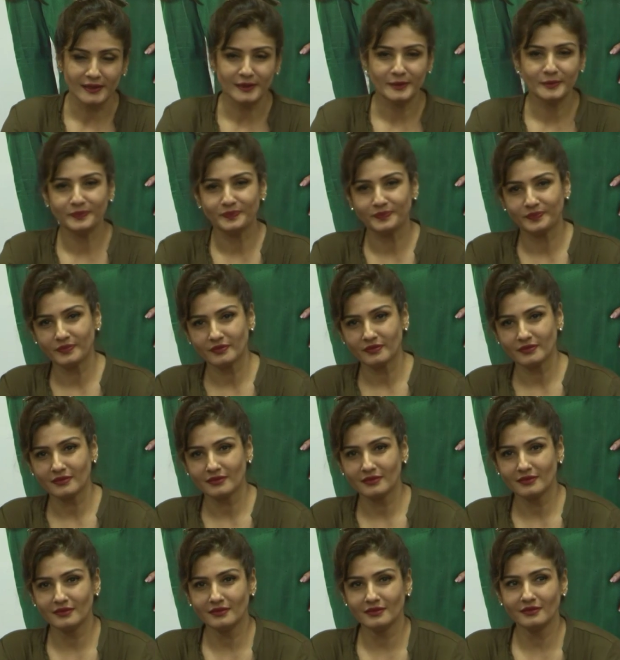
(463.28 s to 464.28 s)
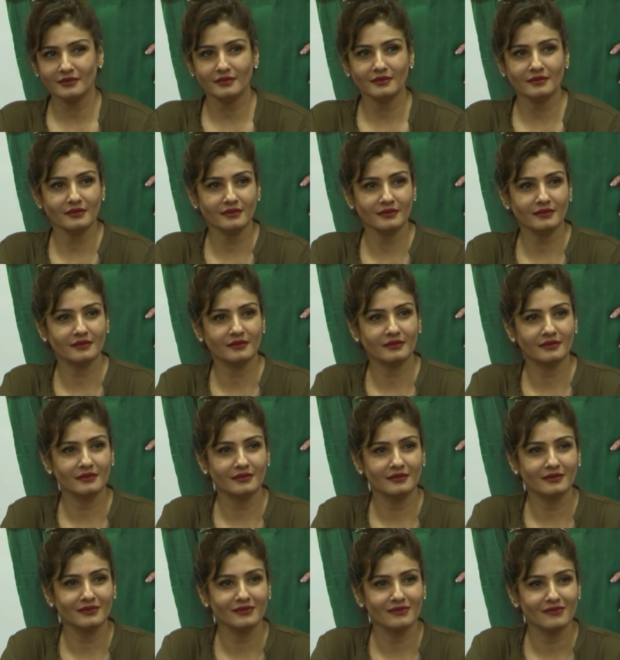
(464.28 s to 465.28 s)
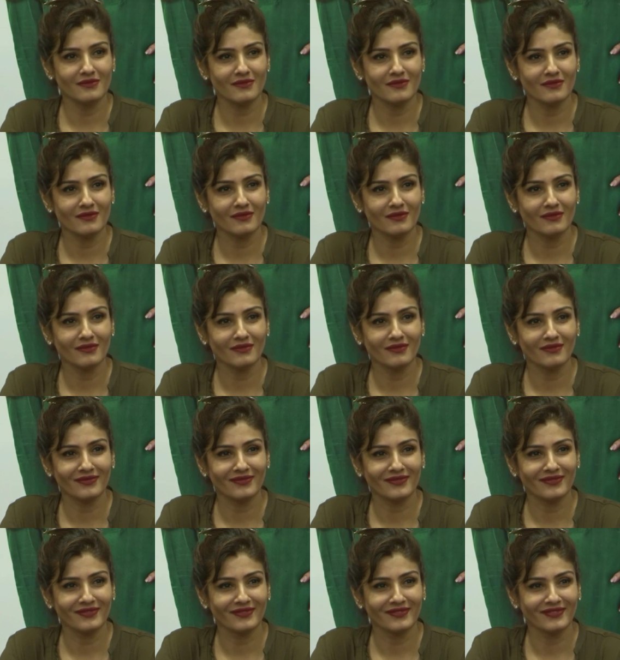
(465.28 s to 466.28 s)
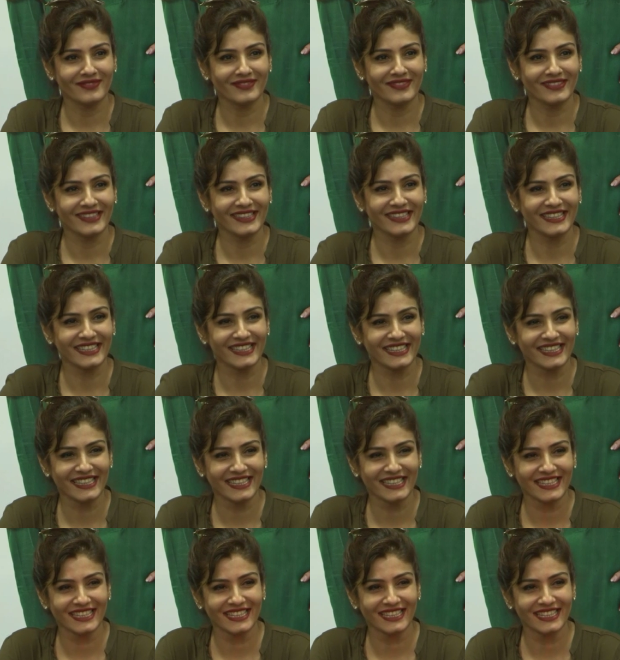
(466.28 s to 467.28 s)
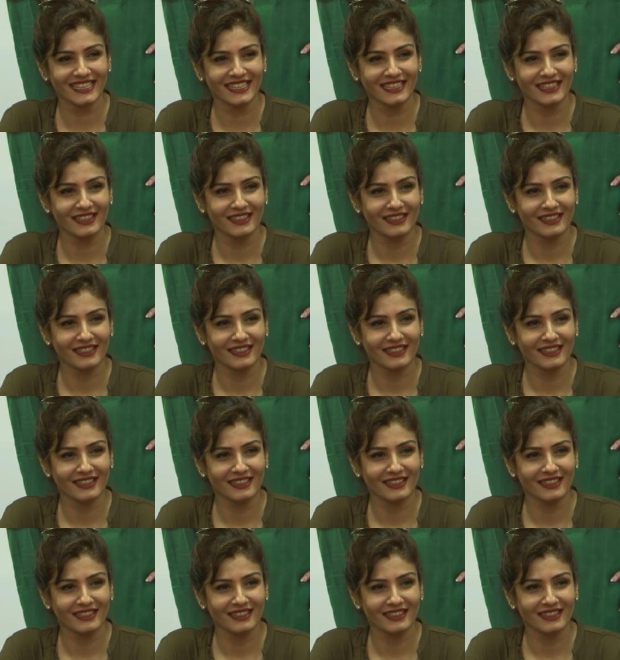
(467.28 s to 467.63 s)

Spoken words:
(silence)